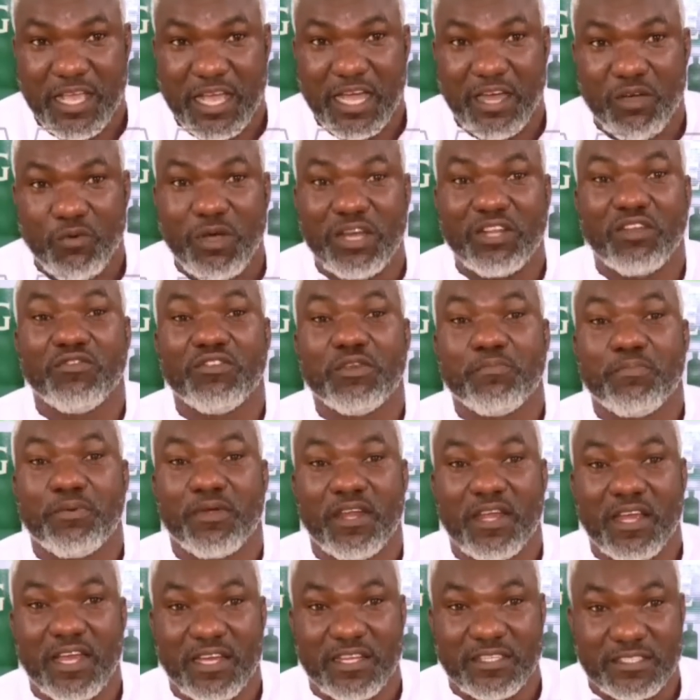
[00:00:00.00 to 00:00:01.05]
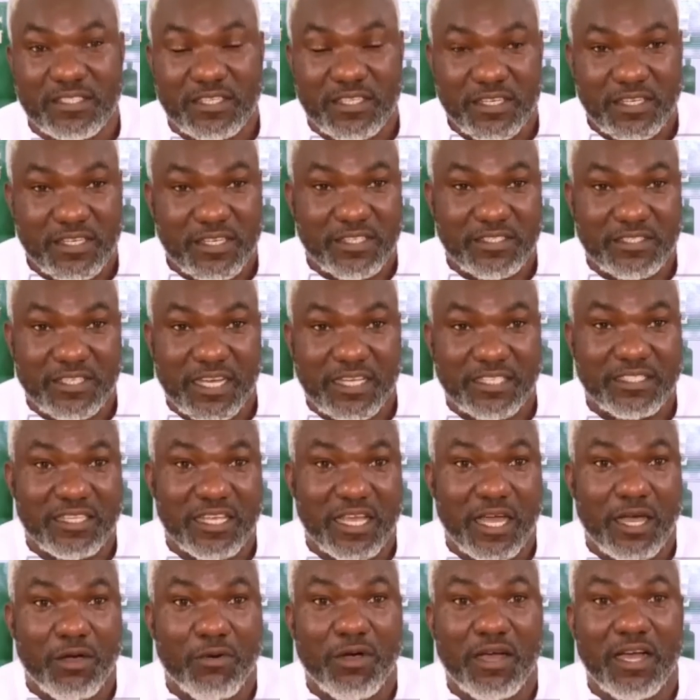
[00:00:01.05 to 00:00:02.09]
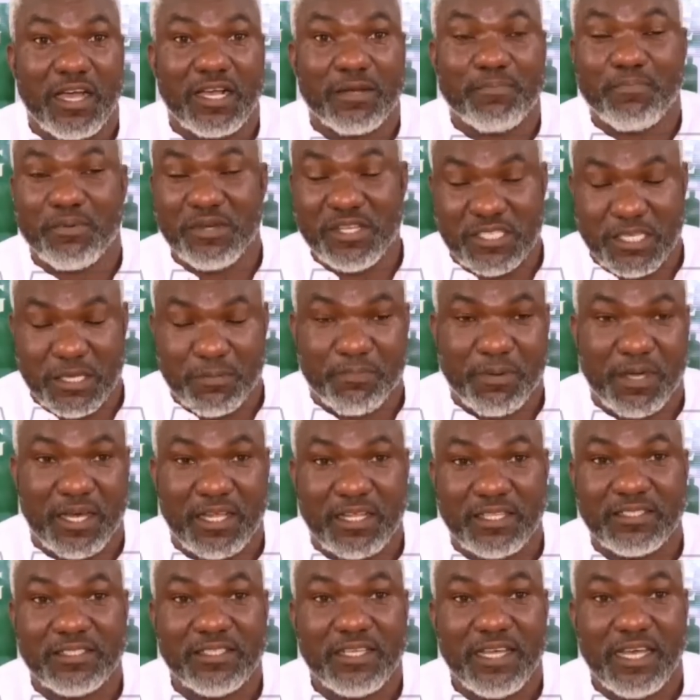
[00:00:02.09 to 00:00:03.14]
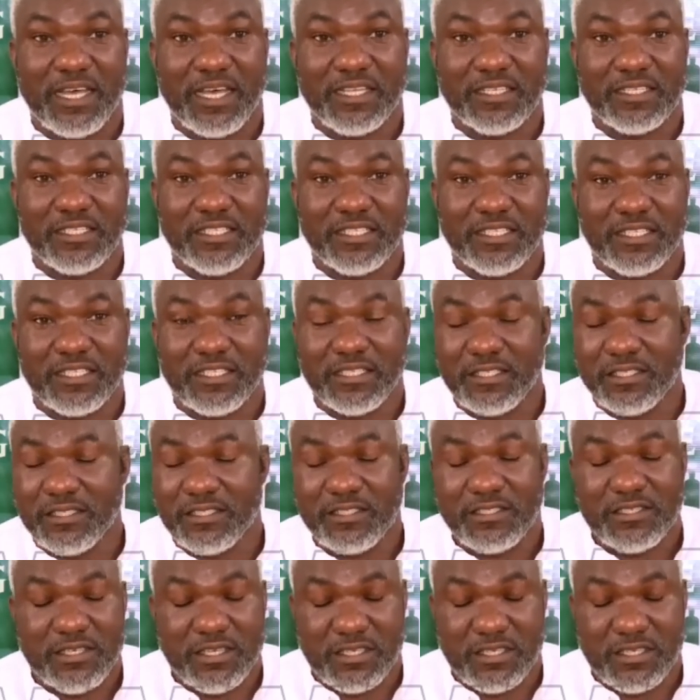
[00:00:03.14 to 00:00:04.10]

And one of the prayers is that our principal and the